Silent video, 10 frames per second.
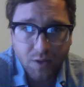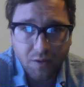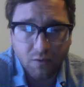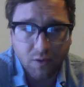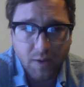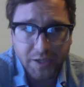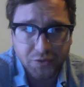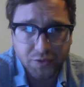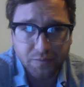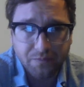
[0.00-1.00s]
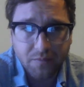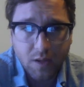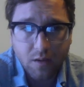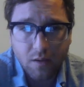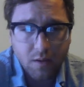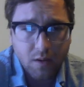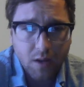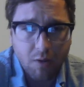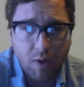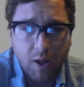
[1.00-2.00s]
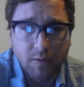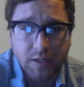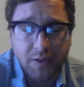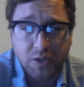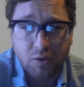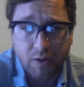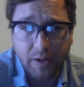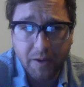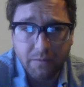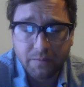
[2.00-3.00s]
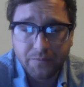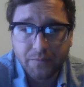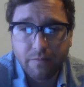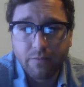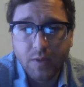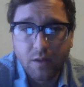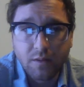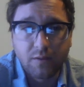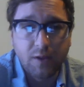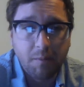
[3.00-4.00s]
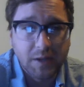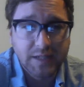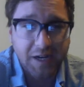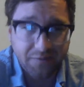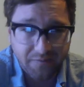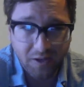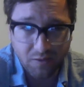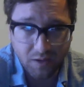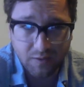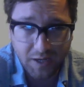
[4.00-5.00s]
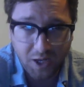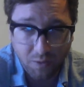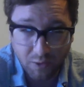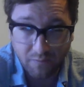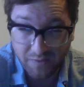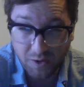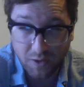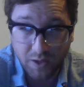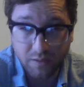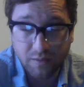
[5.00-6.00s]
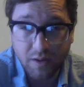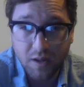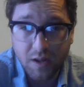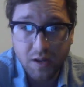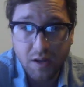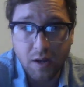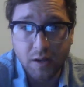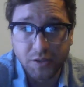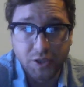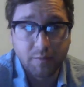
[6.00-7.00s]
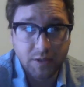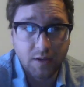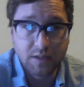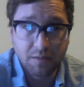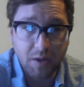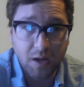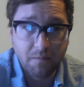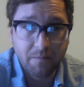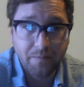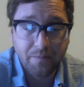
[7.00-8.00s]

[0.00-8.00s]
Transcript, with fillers: used the restroom, and while I was on the toilet, the same exact feelings that he was feeling uh, jumped onto me